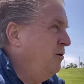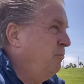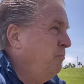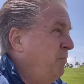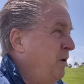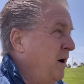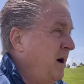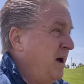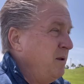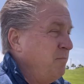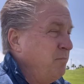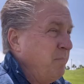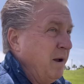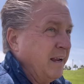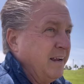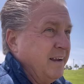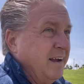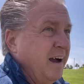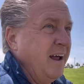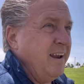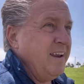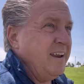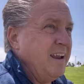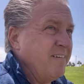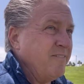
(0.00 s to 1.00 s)
But by
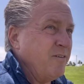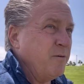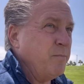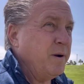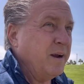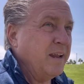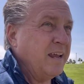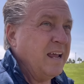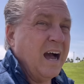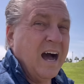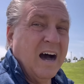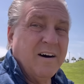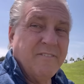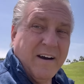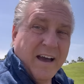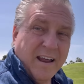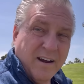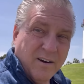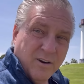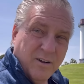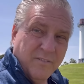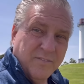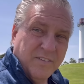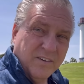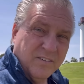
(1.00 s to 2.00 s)
cutting everybody off, I
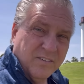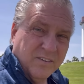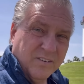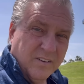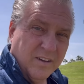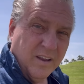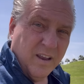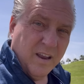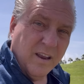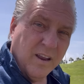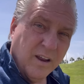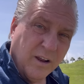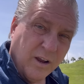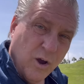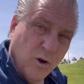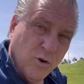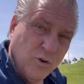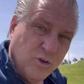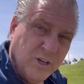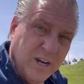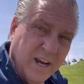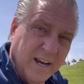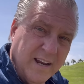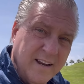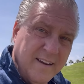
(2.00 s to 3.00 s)
don't know if this is a
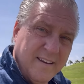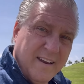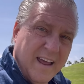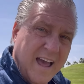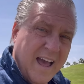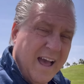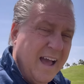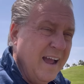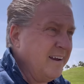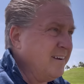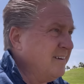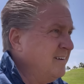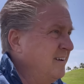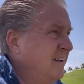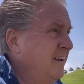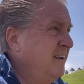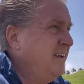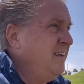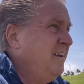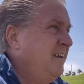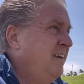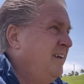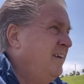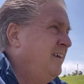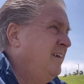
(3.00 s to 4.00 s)
negotiating tact,
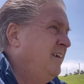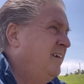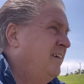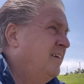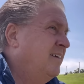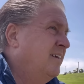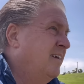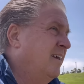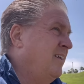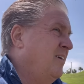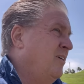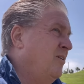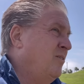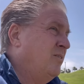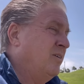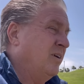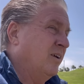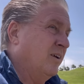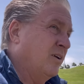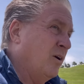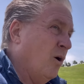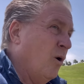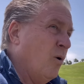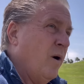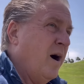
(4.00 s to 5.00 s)
you know, to
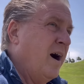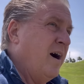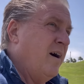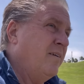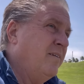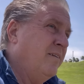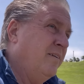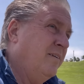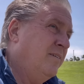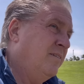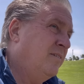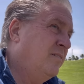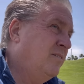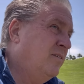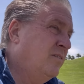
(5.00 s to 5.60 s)
go out and